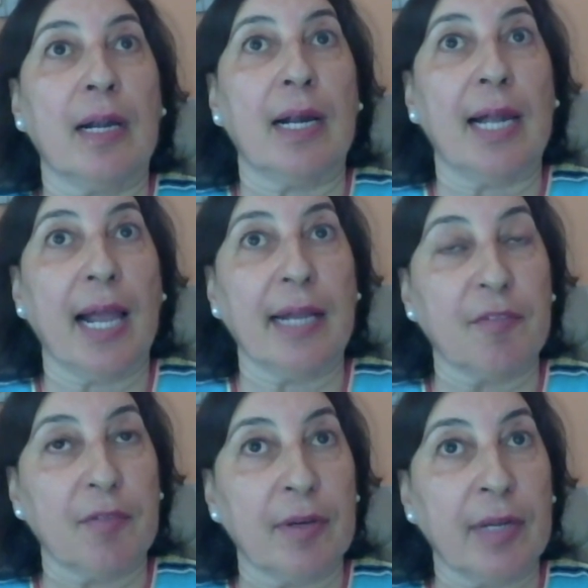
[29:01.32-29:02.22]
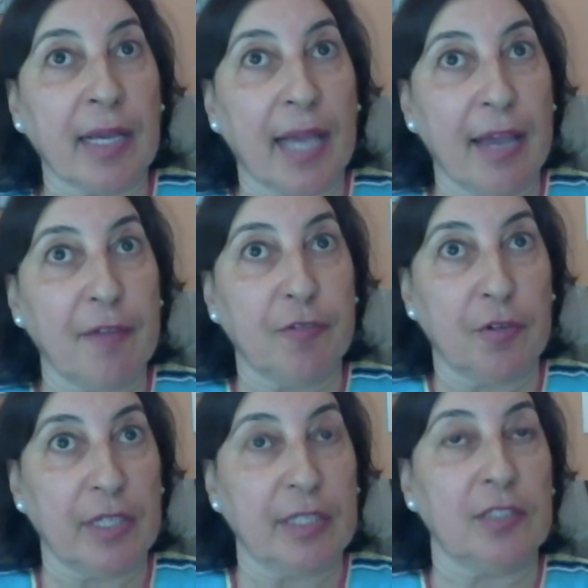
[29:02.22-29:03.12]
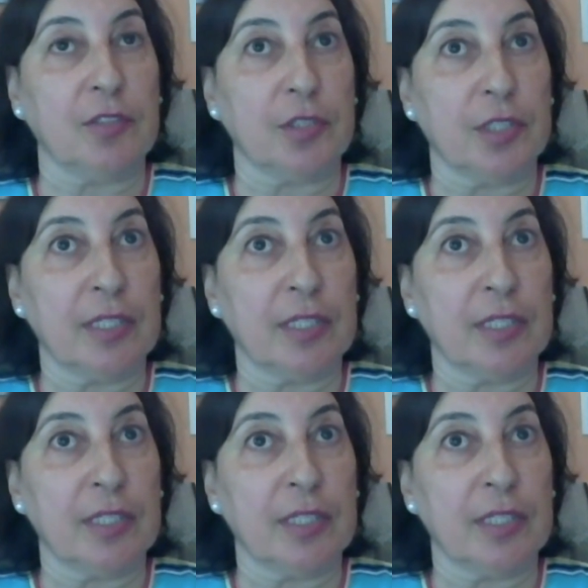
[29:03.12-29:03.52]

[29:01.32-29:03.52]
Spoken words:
and like after Easter,